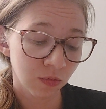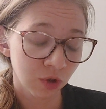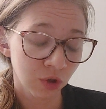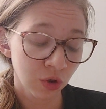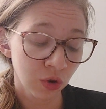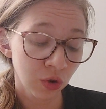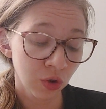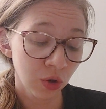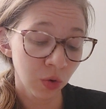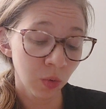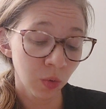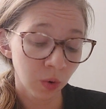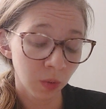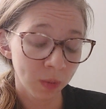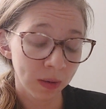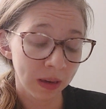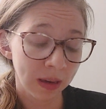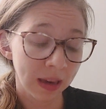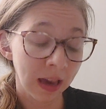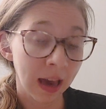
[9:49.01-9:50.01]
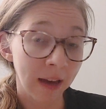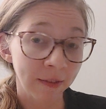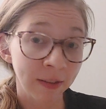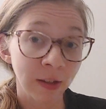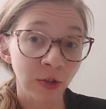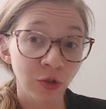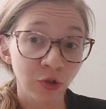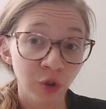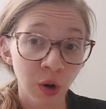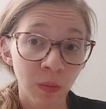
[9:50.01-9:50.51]
you will be
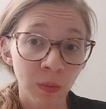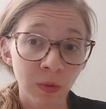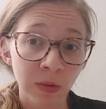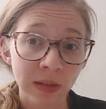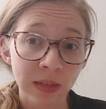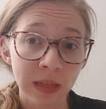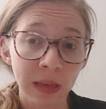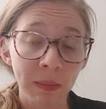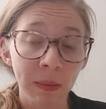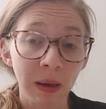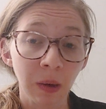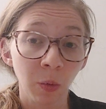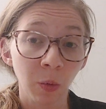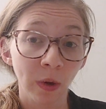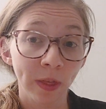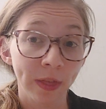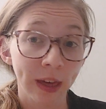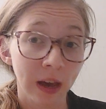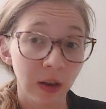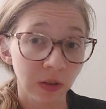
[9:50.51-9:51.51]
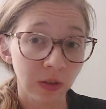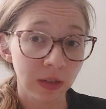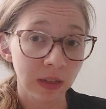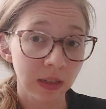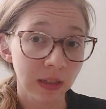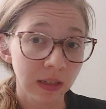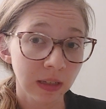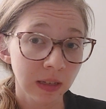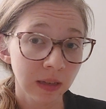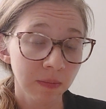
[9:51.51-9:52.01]
having trouble sleeping without
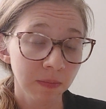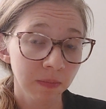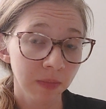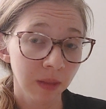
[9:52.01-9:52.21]
it,